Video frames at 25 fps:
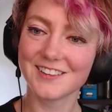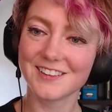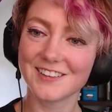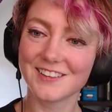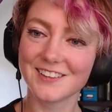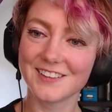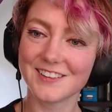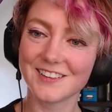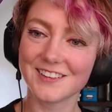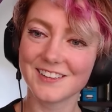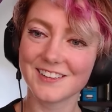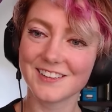
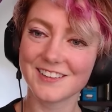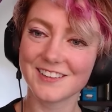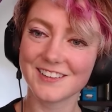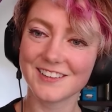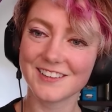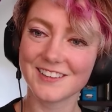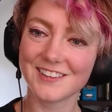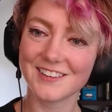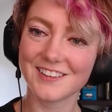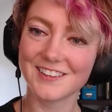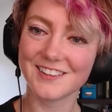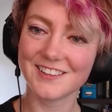
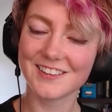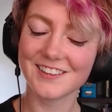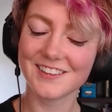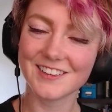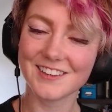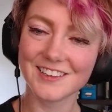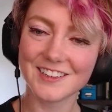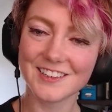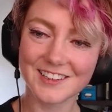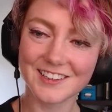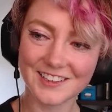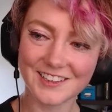
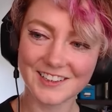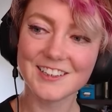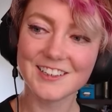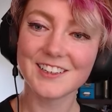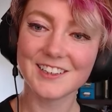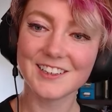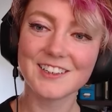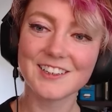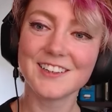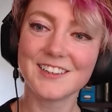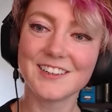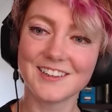
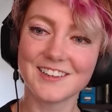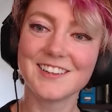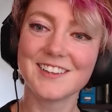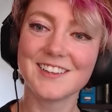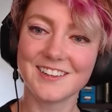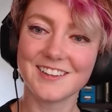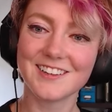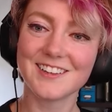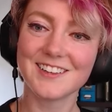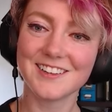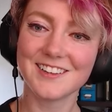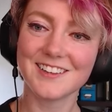
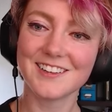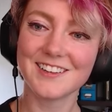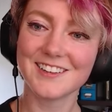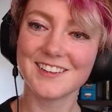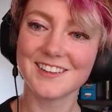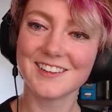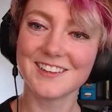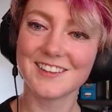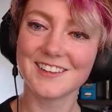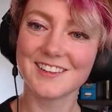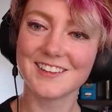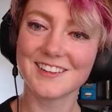
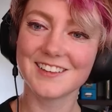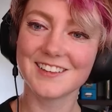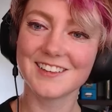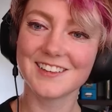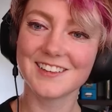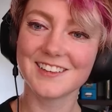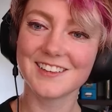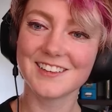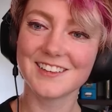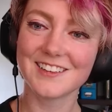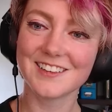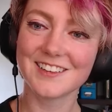
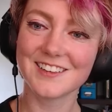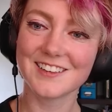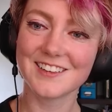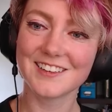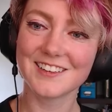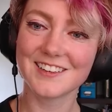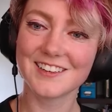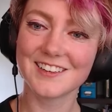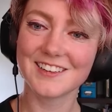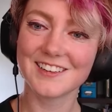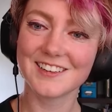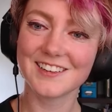
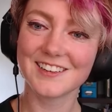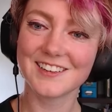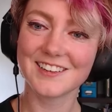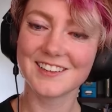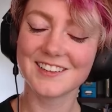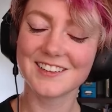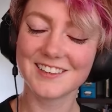[no speech]